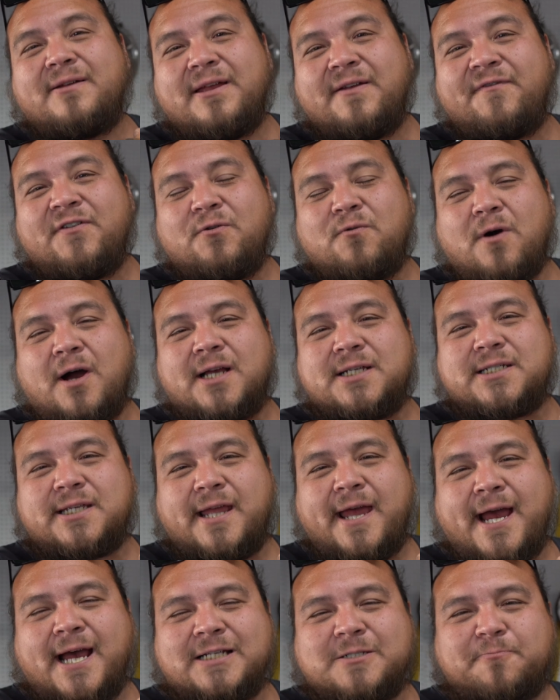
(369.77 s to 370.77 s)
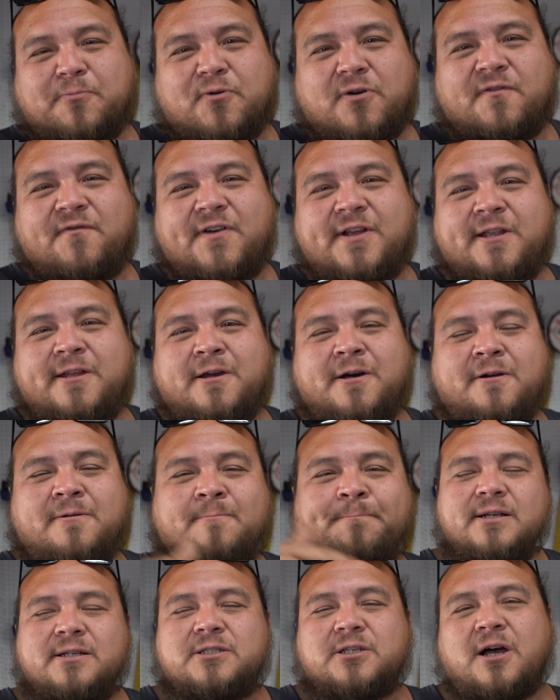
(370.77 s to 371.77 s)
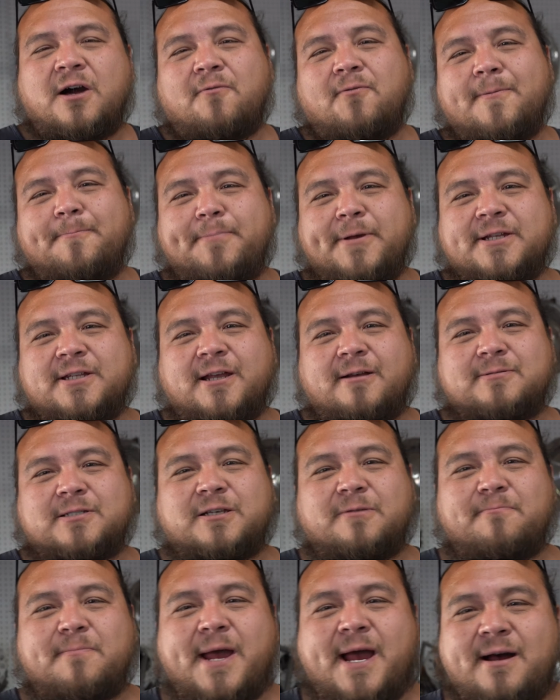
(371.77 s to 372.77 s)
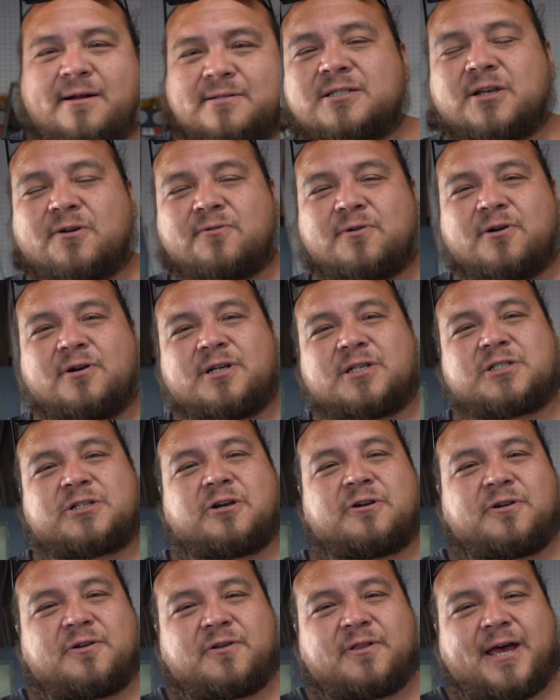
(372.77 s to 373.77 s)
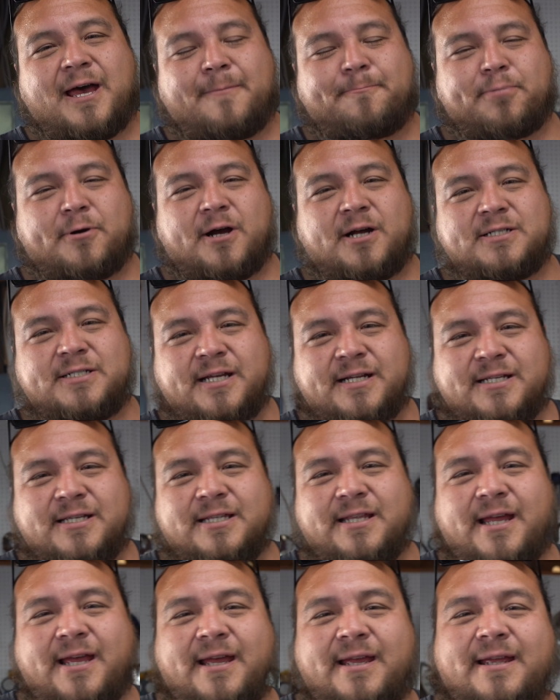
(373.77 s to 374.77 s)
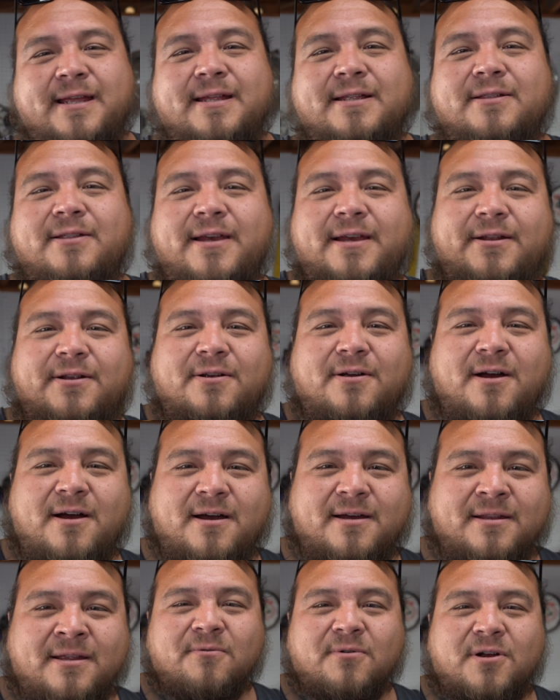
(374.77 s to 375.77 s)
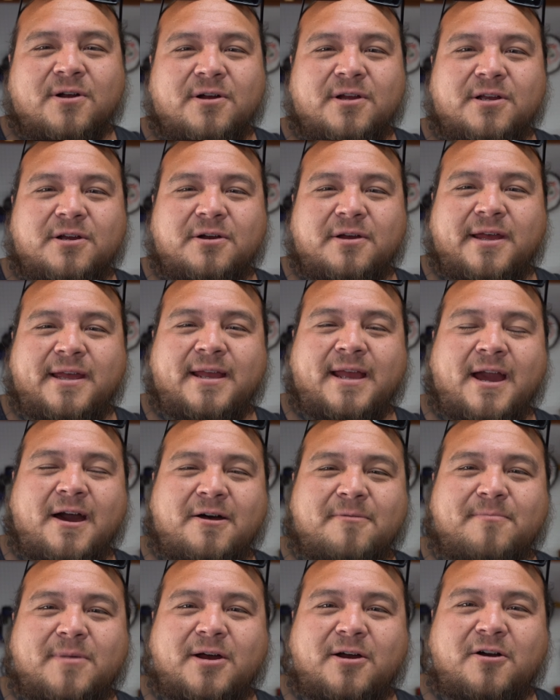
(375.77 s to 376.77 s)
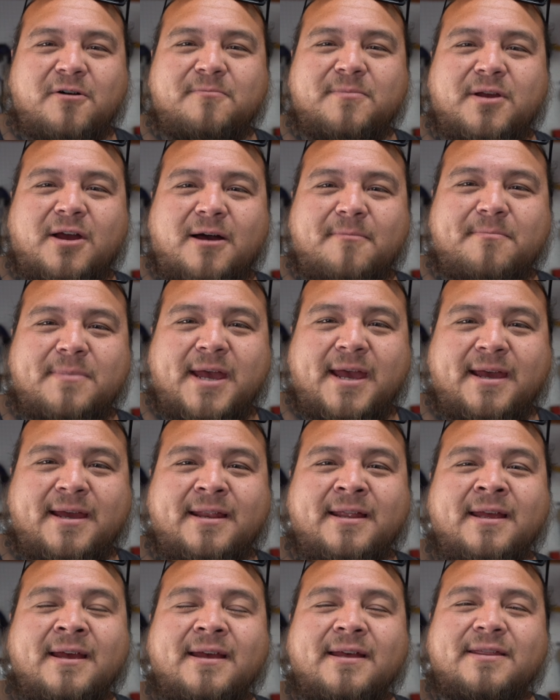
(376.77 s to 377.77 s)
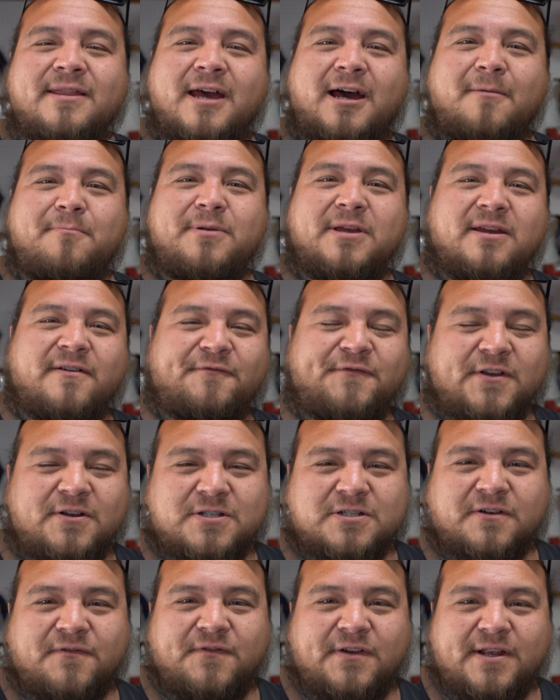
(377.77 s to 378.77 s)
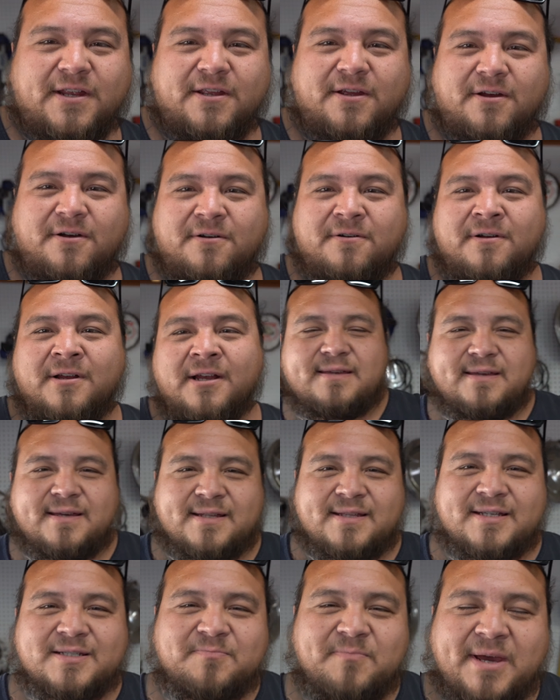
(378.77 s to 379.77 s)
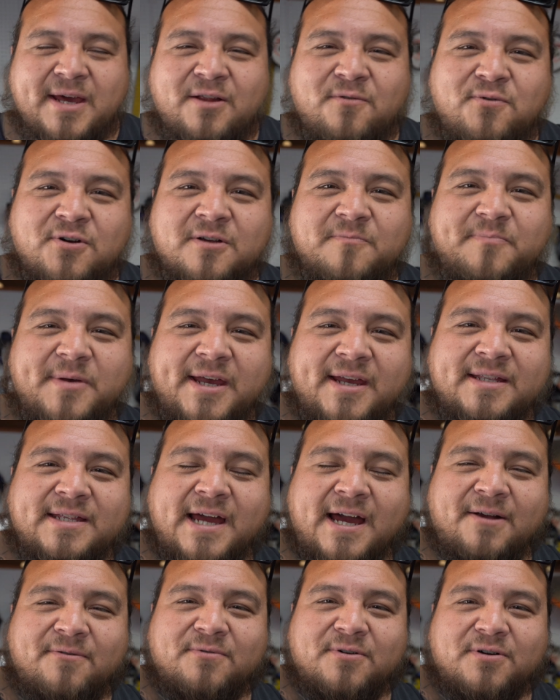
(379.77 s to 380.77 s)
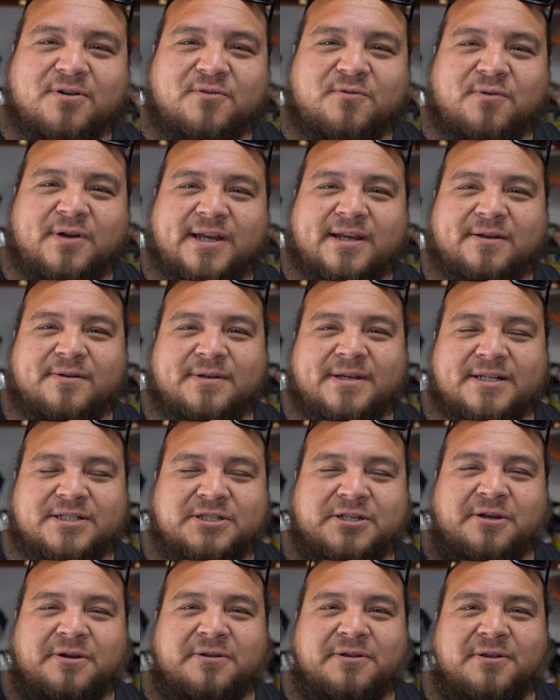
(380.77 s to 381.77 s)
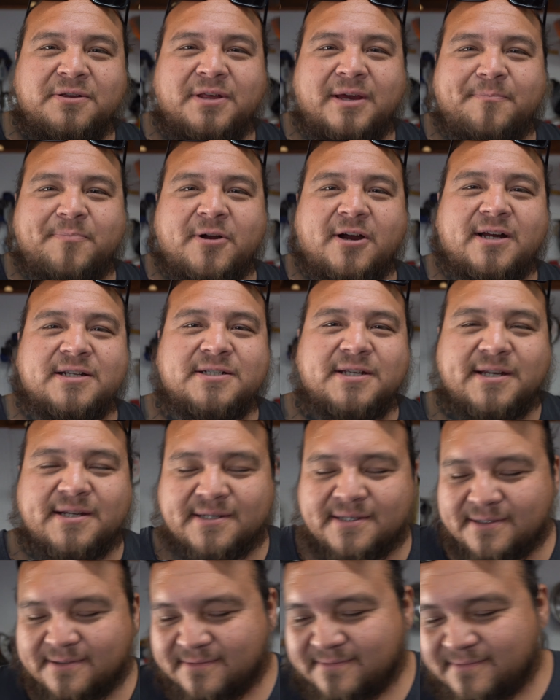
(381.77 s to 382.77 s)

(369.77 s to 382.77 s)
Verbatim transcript: If you watched the Hasport video, you saw we picked up some mounts. So we're going to show you that project today. And later on, we're going to go hang out with my homie Ahmed. That'll be a future video. Get this metal work banged out real quick and get showing you that project.